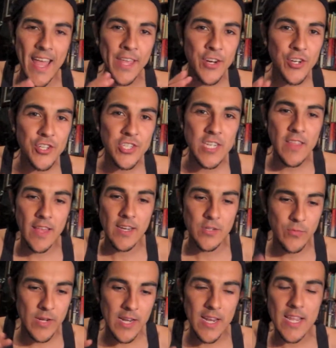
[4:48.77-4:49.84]
energy that
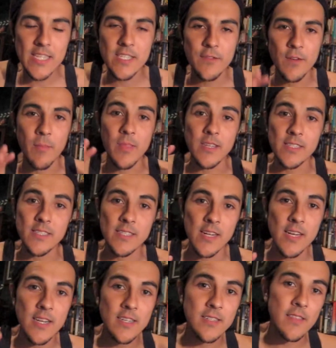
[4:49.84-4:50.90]
is released from the
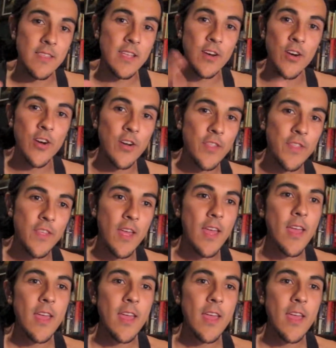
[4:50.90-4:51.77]
sun to the earth